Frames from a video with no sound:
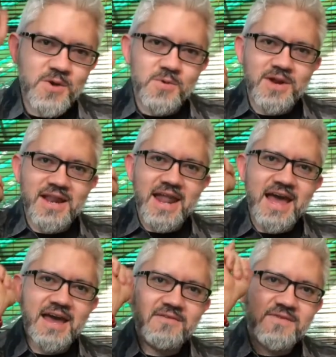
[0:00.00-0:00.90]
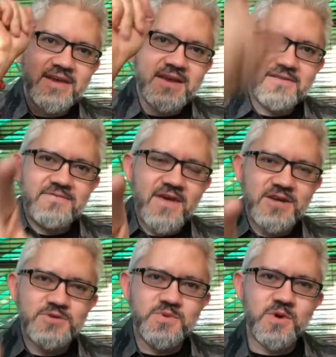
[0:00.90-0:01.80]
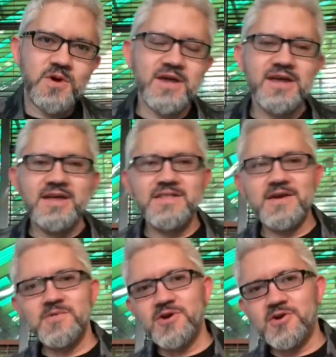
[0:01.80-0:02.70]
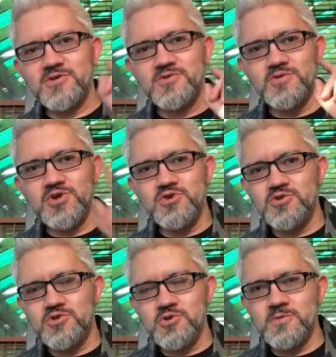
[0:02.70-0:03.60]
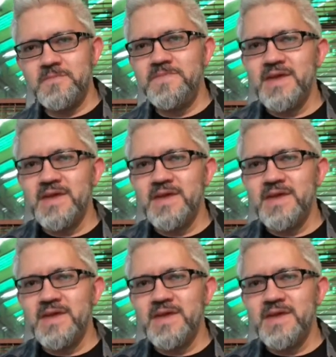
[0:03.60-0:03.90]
we're live in Facebook, then we're going to YouTube,